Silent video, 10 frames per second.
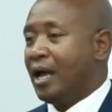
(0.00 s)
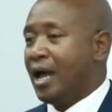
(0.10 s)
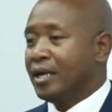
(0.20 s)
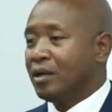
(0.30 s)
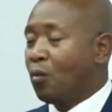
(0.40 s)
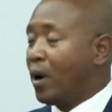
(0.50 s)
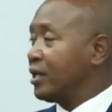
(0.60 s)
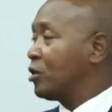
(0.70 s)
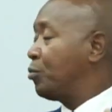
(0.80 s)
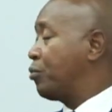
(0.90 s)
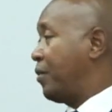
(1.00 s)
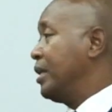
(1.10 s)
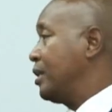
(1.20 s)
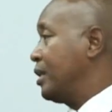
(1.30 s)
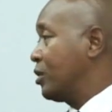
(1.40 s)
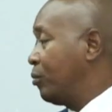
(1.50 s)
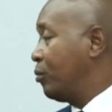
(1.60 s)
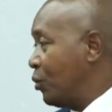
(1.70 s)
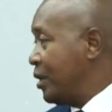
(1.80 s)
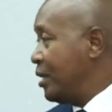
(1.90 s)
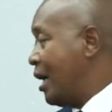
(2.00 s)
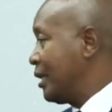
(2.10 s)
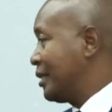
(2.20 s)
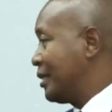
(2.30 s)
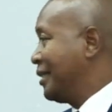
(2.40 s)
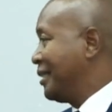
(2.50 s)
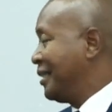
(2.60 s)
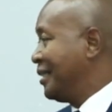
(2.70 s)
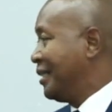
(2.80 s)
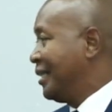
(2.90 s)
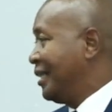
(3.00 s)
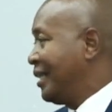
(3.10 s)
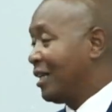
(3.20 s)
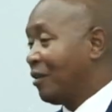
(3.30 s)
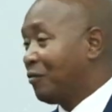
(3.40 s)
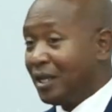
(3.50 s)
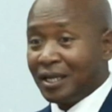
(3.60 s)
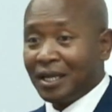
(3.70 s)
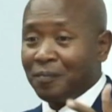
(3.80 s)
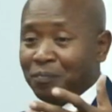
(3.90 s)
And what is preventing us from doing that? And I think